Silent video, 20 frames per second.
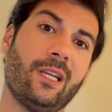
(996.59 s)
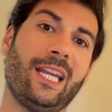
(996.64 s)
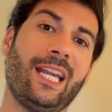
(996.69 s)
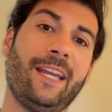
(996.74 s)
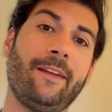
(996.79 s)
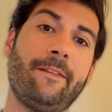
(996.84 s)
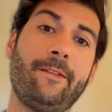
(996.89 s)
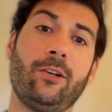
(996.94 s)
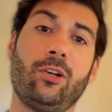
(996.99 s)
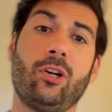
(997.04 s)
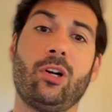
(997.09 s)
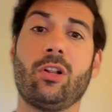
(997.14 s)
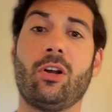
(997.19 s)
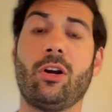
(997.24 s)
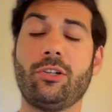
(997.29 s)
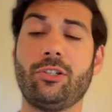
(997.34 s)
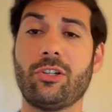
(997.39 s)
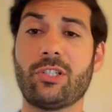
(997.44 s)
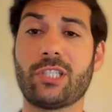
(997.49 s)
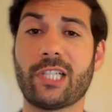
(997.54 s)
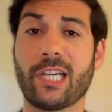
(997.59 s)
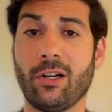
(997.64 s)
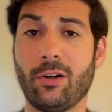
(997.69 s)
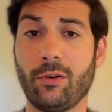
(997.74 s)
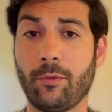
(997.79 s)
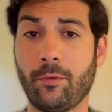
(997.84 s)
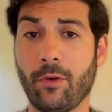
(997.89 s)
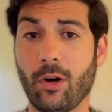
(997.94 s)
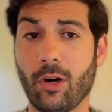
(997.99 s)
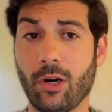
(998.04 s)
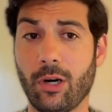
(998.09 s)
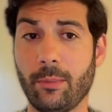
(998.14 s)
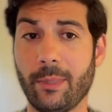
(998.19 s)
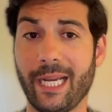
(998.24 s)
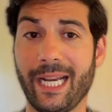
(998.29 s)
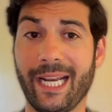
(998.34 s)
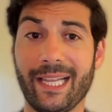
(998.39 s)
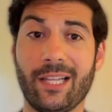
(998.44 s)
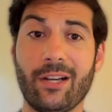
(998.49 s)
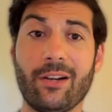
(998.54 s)
If you're a larger scale farm,
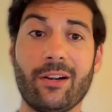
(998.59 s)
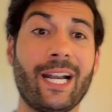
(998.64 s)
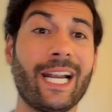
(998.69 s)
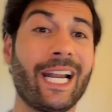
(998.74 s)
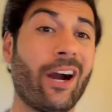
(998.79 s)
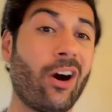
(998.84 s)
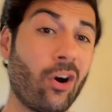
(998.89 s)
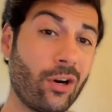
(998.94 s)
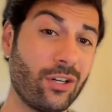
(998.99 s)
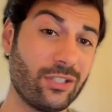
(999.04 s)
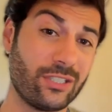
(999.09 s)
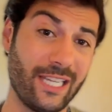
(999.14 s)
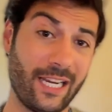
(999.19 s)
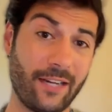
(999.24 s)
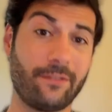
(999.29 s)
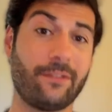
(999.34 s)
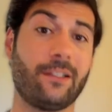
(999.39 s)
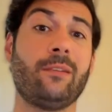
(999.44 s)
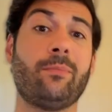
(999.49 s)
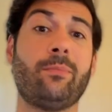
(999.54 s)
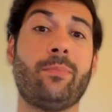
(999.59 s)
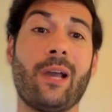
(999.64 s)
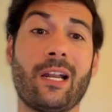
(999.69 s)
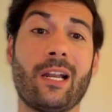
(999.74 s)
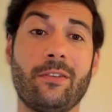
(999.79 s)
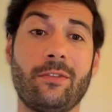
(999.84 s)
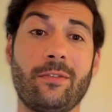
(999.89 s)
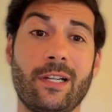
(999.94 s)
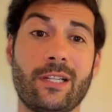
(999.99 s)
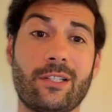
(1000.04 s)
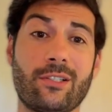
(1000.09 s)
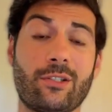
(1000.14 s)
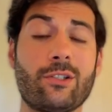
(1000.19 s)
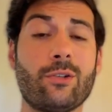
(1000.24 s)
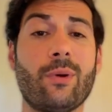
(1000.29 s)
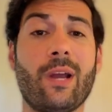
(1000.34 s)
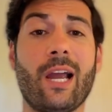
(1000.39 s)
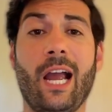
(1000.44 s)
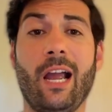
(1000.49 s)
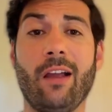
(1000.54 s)
there are definitely benefits
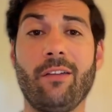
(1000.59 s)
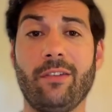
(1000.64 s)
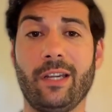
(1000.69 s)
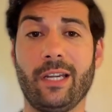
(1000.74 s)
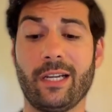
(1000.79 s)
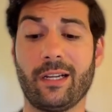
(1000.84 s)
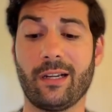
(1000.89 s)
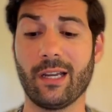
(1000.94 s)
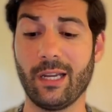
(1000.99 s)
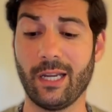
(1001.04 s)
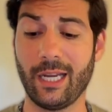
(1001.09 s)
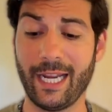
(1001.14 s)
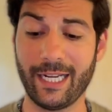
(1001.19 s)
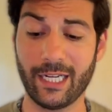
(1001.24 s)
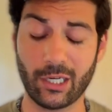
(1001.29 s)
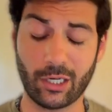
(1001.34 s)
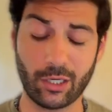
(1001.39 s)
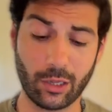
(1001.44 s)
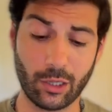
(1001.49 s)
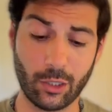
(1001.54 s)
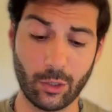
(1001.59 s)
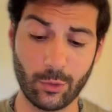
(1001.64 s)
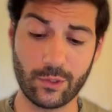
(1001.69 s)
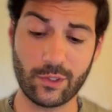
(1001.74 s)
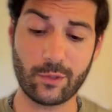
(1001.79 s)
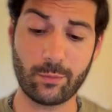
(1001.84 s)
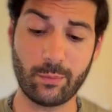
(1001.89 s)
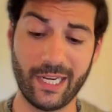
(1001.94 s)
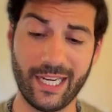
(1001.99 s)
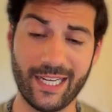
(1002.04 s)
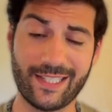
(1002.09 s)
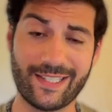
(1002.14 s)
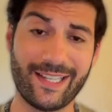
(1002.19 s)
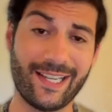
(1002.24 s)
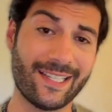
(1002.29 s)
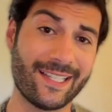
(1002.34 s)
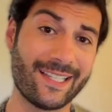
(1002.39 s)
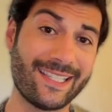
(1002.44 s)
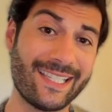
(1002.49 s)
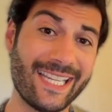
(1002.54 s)
to having an enclosed space
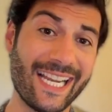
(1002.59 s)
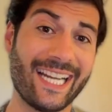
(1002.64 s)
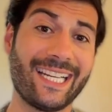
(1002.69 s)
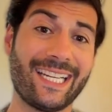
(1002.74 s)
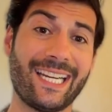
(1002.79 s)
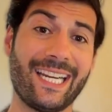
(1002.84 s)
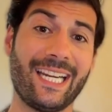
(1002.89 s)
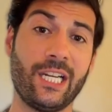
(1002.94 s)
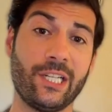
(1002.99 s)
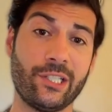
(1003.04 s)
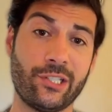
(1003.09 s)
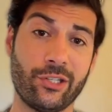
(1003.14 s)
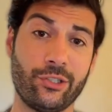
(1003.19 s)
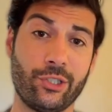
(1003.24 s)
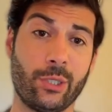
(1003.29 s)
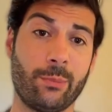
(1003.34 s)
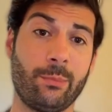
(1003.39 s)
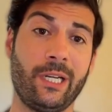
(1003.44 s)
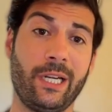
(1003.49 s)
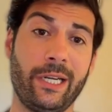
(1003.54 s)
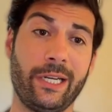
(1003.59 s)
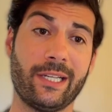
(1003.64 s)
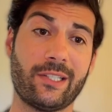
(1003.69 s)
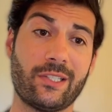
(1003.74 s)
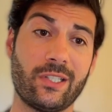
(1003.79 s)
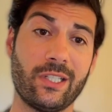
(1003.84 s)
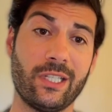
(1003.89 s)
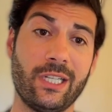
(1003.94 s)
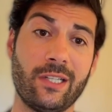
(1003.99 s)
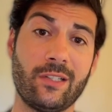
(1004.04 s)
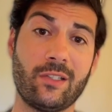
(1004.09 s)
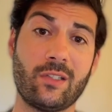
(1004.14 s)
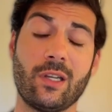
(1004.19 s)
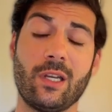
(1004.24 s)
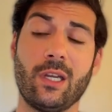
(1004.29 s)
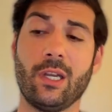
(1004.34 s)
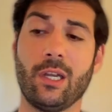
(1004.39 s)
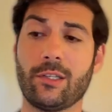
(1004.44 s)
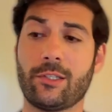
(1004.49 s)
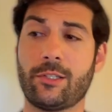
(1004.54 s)
that's dedicated to germinating seeds.
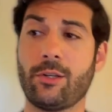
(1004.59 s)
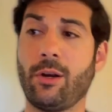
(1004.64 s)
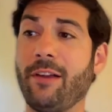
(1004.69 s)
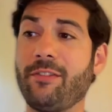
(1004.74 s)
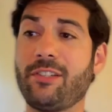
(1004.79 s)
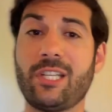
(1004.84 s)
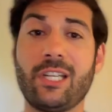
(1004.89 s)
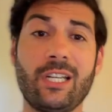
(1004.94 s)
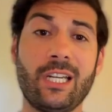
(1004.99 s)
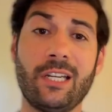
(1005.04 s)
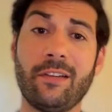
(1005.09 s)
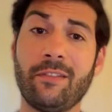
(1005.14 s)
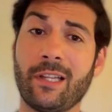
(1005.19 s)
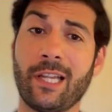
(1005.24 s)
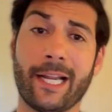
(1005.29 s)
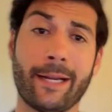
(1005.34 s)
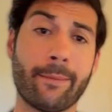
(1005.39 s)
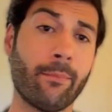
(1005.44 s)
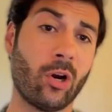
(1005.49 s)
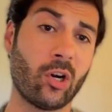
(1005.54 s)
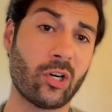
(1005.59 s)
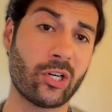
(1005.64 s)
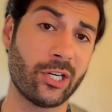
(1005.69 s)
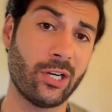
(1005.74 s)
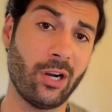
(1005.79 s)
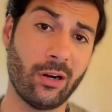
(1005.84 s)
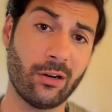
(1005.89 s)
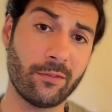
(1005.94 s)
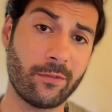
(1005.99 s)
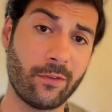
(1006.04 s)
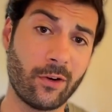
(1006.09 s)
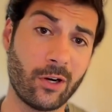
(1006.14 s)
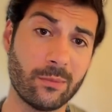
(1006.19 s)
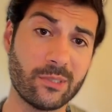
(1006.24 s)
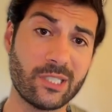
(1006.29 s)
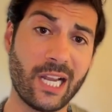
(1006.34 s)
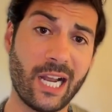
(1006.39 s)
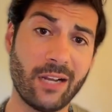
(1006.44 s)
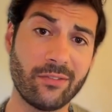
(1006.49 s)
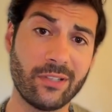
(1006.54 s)
So, I've seen even like market garden
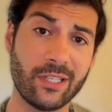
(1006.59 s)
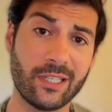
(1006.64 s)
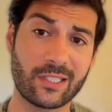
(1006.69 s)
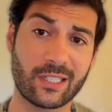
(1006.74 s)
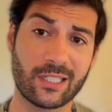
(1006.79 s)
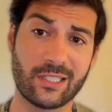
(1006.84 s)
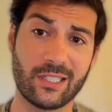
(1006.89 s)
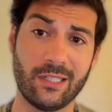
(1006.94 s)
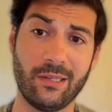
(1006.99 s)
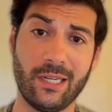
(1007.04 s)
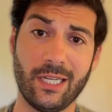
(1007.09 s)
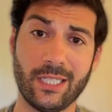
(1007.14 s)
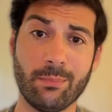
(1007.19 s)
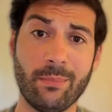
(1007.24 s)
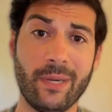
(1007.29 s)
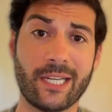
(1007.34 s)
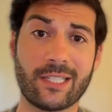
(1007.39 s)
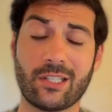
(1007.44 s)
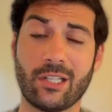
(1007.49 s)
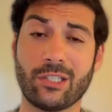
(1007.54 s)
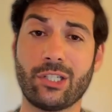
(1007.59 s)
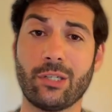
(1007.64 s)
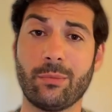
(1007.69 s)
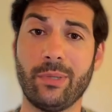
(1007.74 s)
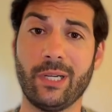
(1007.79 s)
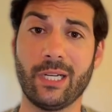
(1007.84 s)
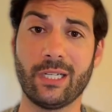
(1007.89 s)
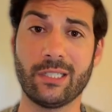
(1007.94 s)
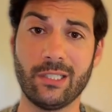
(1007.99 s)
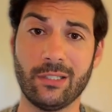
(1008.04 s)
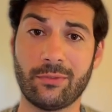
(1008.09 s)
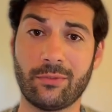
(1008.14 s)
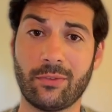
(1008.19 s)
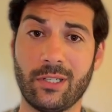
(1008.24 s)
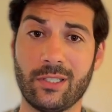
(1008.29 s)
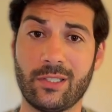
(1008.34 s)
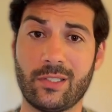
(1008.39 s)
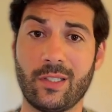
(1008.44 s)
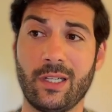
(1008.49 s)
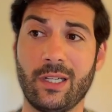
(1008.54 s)
farms have this because it, it makes such a big
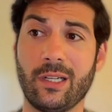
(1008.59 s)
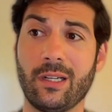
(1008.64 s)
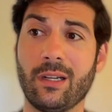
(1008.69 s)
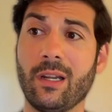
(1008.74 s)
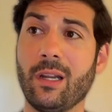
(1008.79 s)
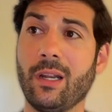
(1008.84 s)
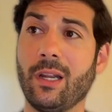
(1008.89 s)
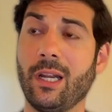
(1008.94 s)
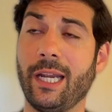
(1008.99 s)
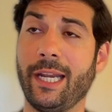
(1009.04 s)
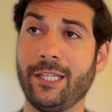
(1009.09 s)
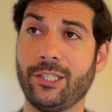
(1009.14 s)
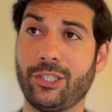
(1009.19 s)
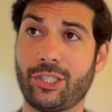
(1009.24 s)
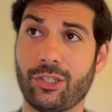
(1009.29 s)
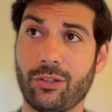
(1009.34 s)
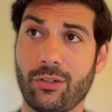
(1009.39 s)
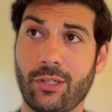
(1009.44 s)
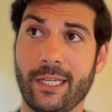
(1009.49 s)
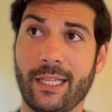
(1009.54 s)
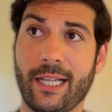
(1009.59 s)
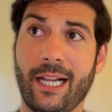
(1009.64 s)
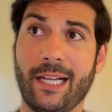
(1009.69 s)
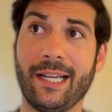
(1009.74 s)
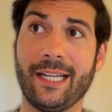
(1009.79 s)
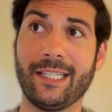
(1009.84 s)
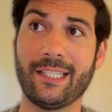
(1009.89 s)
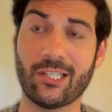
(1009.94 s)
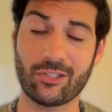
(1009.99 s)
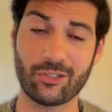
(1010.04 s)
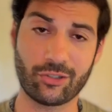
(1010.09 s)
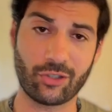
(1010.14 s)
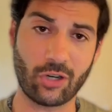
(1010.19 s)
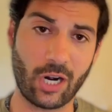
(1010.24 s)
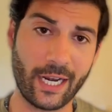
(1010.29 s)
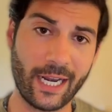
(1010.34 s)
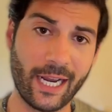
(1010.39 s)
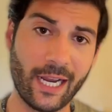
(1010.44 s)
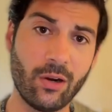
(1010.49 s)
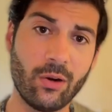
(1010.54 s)
difference in ensuring that it doesn't
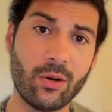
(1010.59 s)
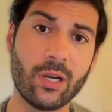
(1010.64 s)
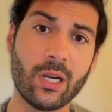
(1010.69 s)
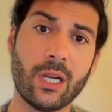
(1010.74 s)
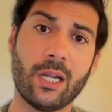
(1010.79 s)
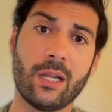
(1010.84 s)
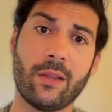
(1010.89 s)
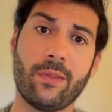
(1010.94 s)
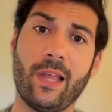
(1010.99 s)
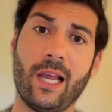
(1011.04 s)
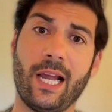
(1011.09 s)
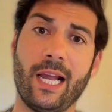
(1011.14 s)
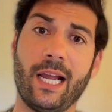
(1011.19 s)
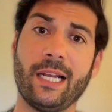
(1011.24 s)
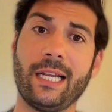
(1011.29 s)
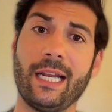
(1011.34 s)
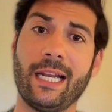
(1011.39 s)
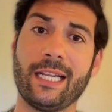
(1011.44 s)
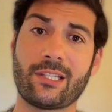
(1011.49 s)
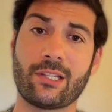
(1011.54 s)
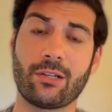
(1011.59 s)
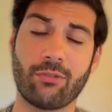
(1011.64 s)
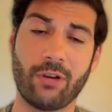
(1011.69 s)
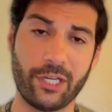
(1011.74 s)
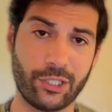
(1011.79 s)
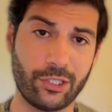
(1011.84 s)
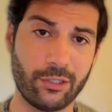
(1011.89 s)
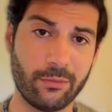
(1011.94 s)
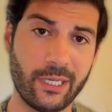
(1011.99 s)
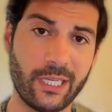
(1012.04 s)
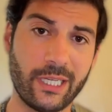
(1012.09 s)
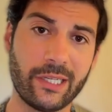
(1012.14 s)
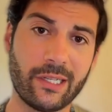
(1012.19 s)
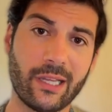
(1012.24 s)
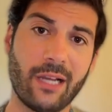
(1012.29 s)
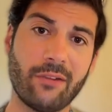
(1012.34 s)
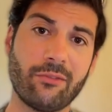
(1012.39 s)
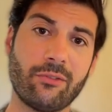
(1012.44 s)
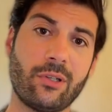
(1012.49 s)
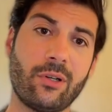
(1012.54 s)
dry out, that it's the right humidity
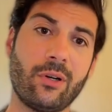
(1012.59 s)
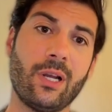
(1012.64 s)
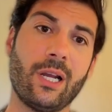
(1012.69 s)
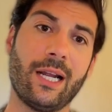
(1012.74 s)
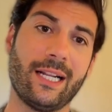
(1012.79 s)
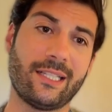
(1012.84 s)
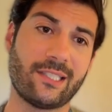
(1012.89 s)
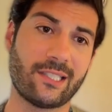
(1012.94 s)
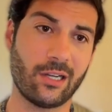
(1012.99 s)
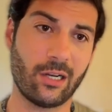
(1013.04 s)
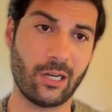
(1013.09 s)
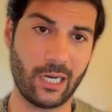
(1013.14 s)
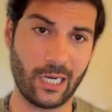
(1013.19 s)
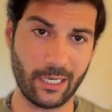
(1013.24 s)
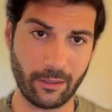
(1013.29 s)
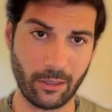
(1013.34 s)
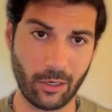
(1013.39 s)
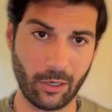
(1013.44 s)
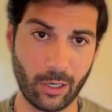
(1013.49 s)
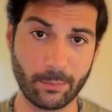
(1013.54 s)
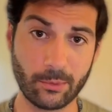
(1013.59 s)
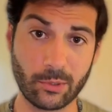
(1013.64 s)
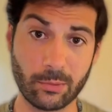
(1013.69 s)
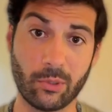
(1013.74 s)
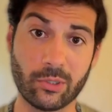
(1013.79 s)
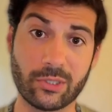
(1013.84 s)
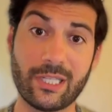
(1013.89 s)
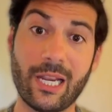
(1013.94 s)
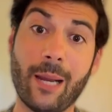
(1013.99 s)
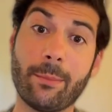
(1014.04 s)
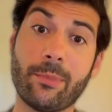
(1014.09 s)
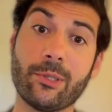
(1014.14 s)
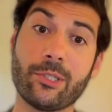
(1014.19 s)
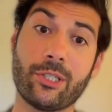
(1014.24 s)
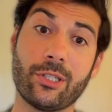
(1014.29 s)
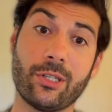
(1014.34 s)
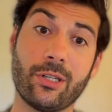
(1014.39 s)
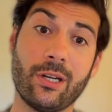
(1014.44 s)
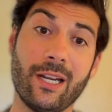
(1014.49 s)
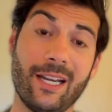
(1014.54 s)
level, it's the uh, optimal
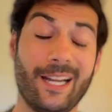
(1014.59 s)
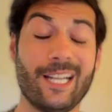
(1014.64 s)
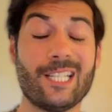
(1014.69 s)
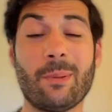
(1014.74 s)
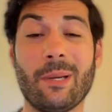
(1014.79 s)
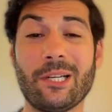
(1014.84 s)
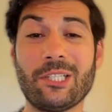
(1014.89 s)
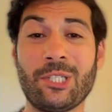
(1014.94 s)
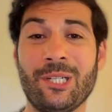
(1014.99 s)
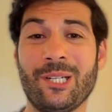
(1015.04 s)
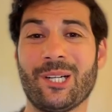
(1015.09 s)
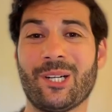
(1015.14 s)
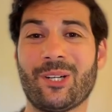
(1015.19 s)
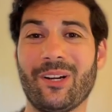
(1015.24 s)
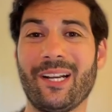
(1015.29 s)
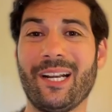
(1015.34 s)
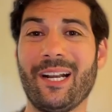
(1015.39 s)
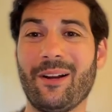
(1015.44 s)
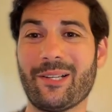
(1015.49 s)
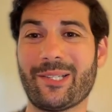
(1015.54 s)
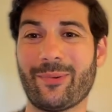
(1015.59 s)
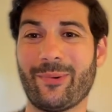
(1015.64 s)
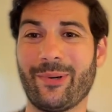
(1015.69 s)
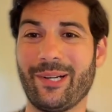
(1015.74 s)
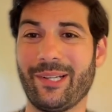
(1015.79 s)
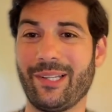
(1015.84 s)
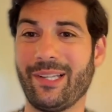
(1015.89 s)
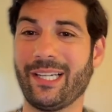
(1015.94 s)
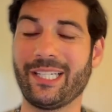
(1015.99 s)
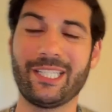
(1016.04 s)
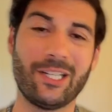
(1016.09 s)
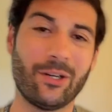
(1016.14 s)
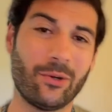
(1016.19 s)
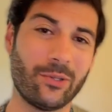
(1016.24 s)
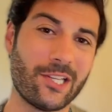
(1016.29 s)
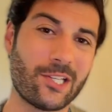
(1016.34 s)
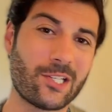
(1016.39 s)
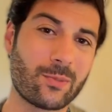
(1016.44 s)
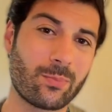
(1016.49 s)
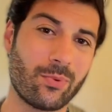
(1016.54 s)
temperature, especially in a greenhouse where, like, you know, in
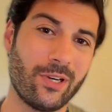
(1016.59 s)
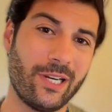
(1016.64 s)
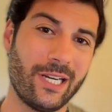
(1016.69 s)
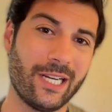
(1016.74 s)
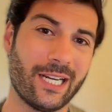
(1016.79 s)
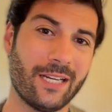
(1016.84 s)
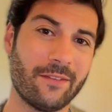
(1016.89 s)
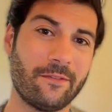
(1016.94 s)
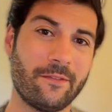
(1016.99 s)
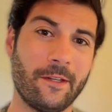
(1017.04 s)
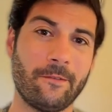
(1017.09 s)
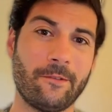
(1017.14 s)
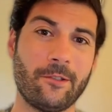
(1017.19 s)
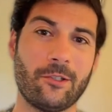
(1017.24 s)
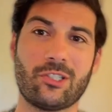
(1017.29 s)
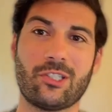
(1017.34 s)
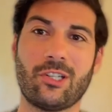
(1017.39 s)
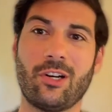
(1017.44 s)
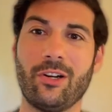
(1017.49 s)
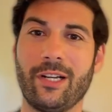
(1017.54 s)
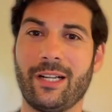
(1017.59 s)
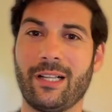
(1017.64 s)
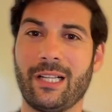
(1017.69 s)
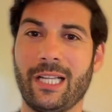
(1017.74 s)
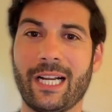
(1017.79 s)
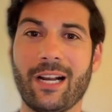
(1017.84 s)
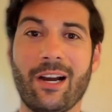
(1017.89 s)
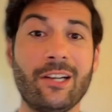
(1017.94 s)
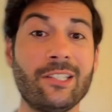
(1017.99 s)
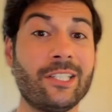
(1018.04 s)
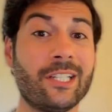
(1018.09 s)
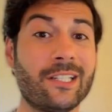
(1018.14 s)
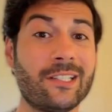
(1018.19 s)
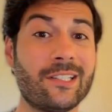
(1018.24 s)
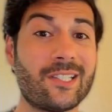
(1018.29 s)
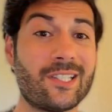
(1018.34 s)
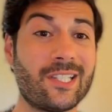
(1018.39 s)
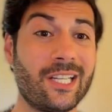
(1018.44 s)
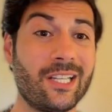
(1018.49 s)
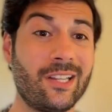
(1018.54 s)
the spring, if, if you're starting like onion
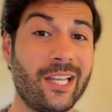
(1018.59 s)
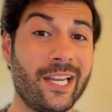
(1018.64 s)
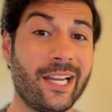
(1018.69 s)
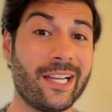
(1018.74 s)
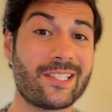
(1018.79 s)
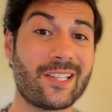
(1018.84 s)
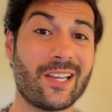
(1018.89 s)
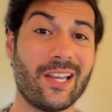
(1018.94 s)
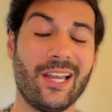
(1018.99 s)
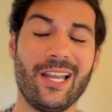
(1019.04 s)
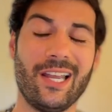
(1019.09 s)
seedlings,